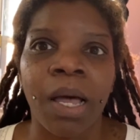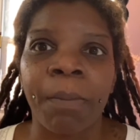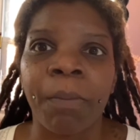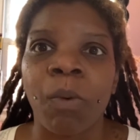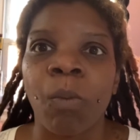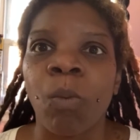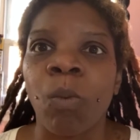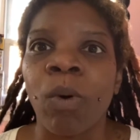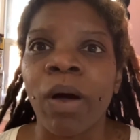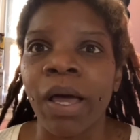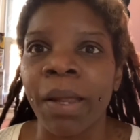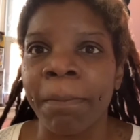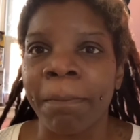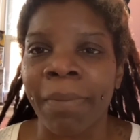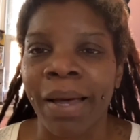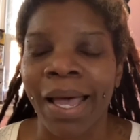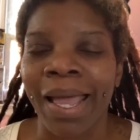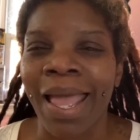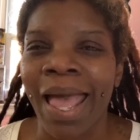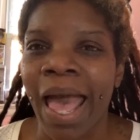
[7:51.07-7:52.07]
what
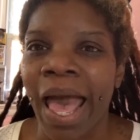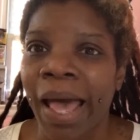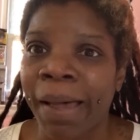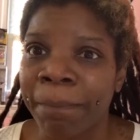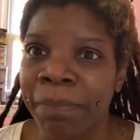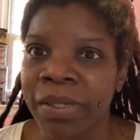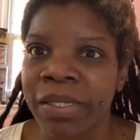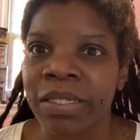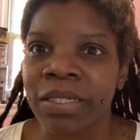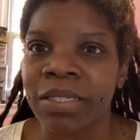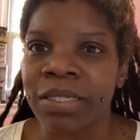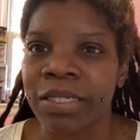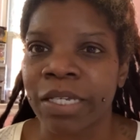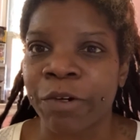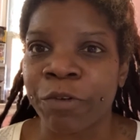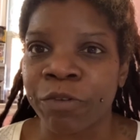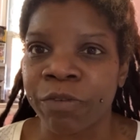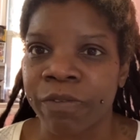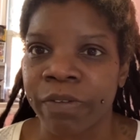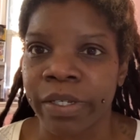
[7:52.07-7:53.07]
my happiest
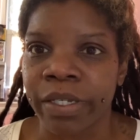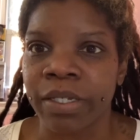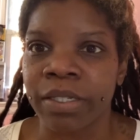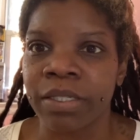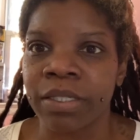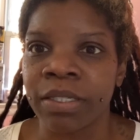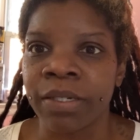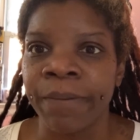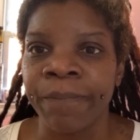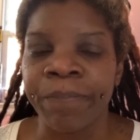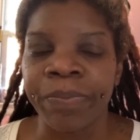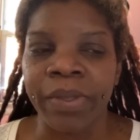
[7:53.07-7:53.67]
self is.